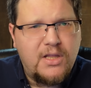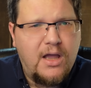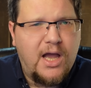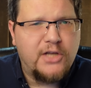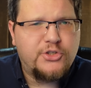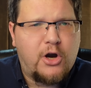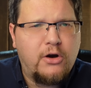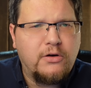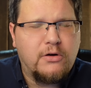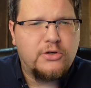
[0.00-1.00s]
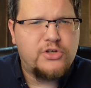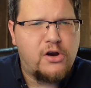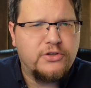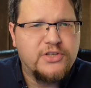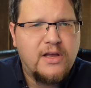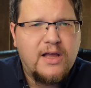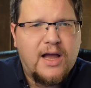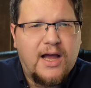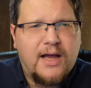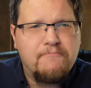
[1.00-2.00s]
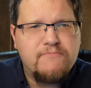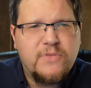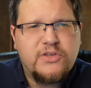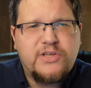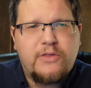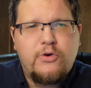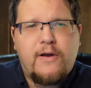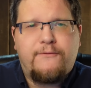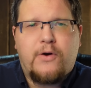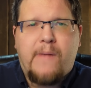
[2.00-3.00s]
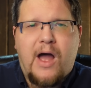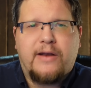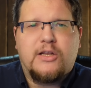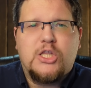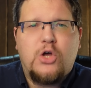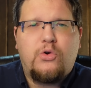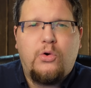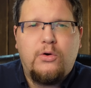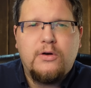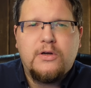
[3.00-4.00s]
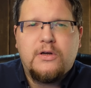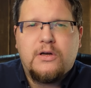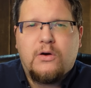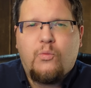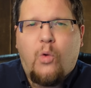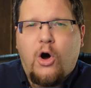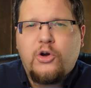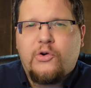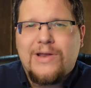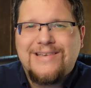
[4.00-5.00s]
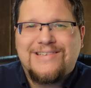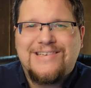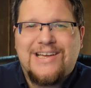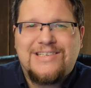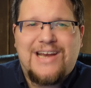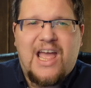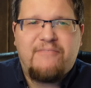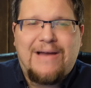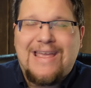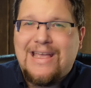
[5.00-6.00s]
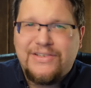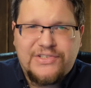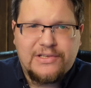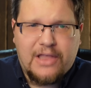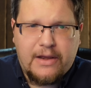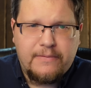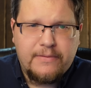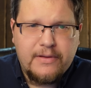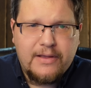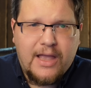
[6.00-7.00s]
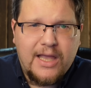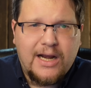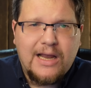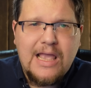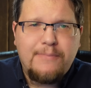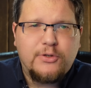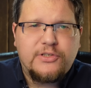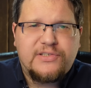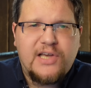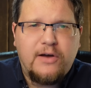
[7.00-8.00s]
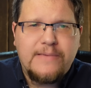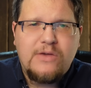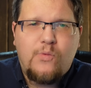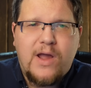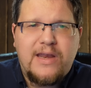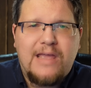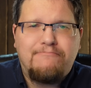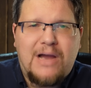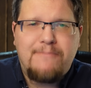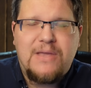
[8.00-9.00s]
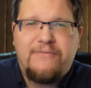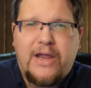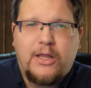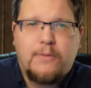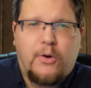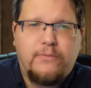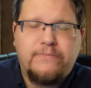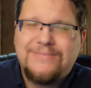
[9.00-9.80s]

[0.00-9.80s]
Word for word: Uh, Charles, or Charles, uh, Southern Vermont. Local Walgreens doesn't have my insulin and unable to tell me when it might be available.